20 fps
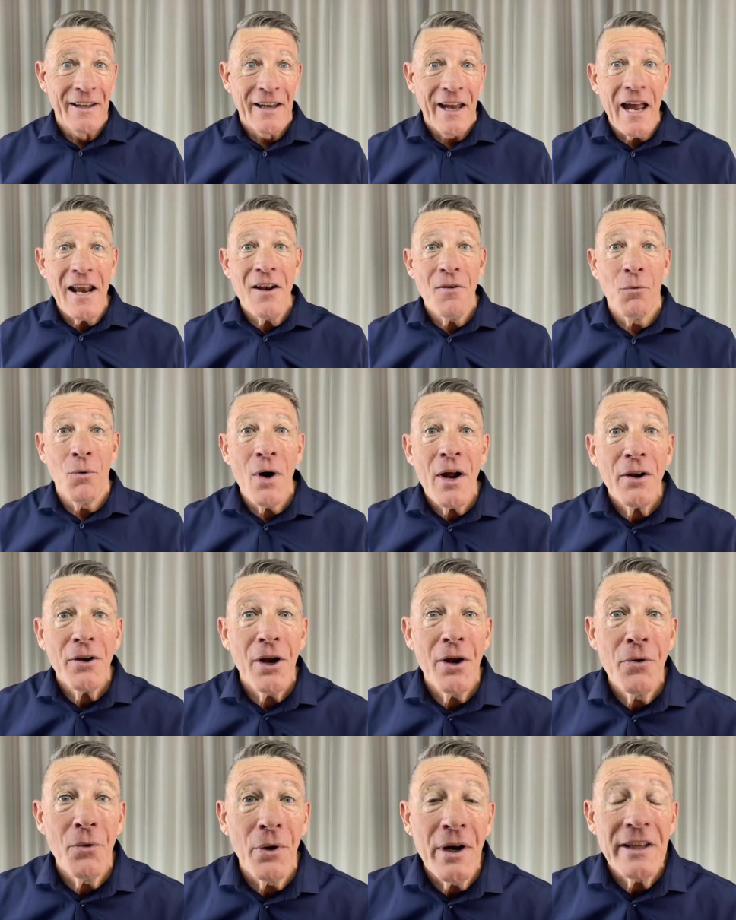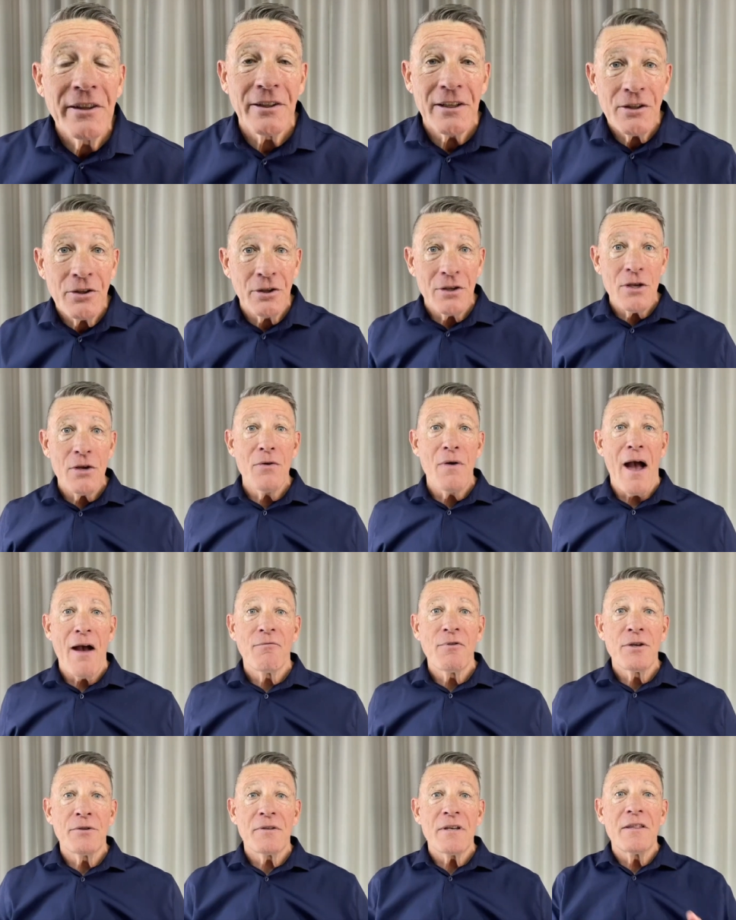And what anointing do you have?
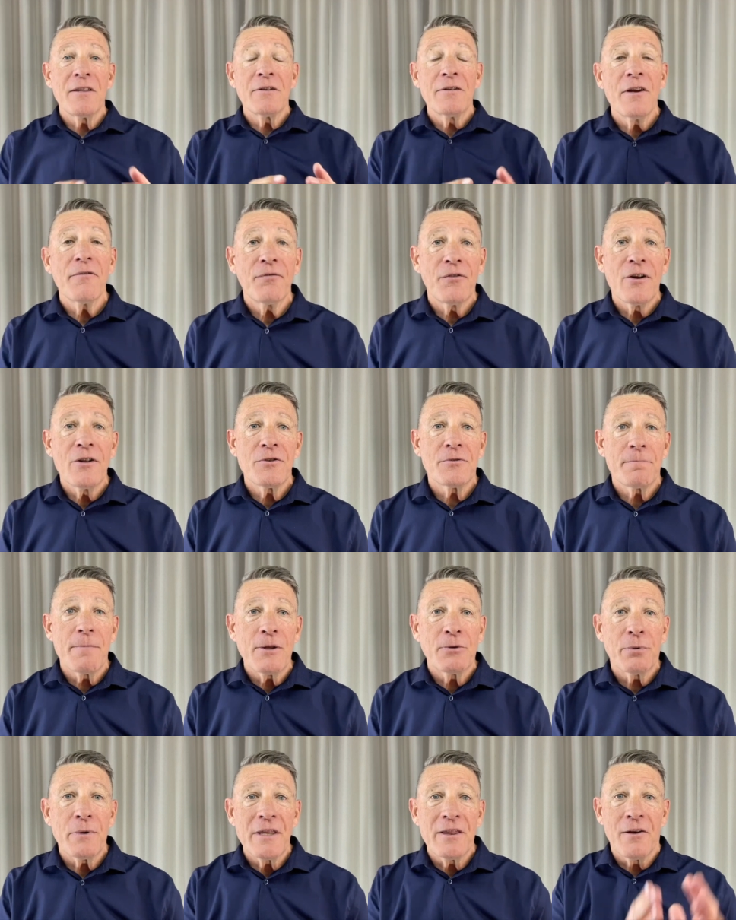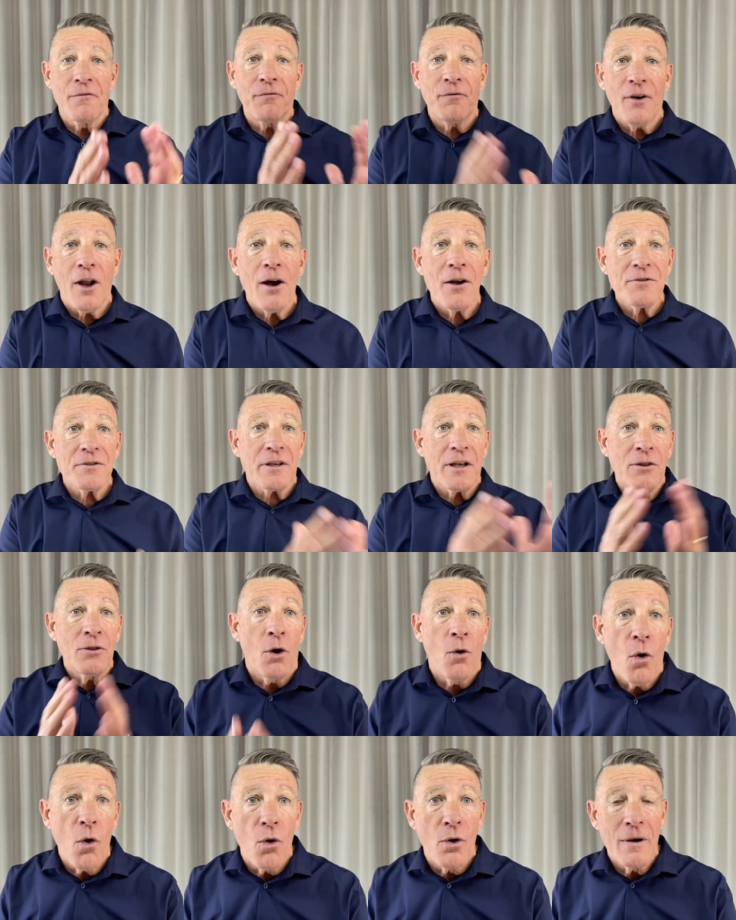You see, the difference between the flask and the
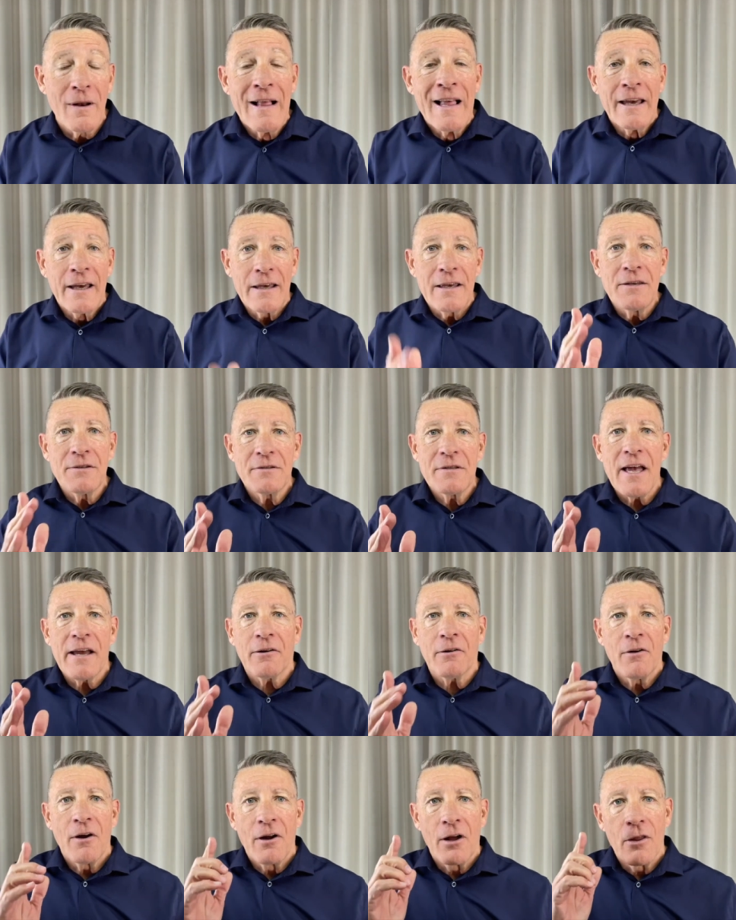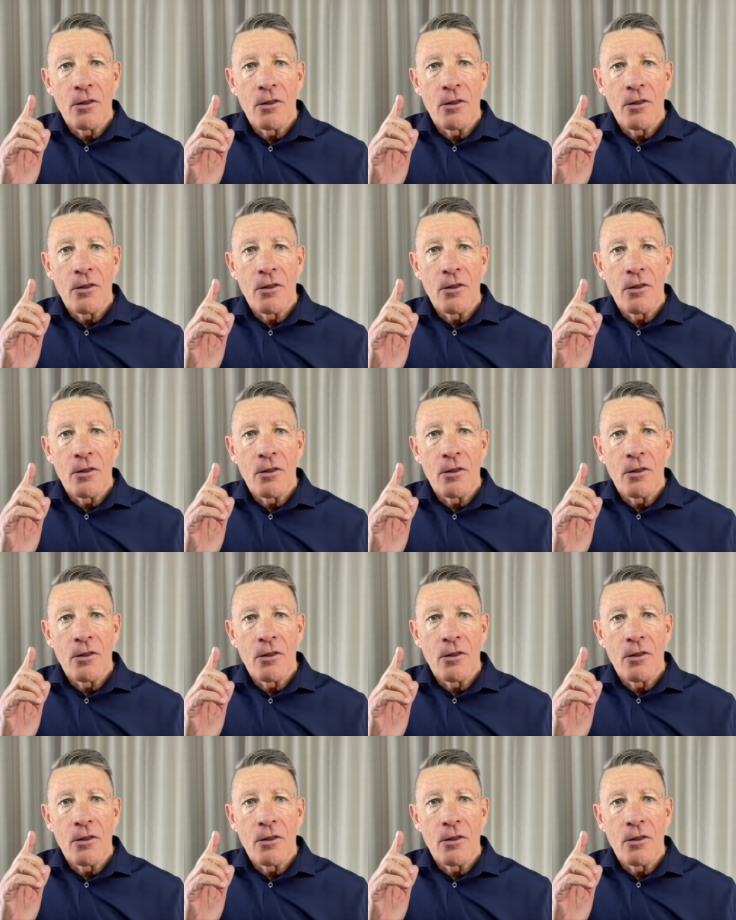horn is that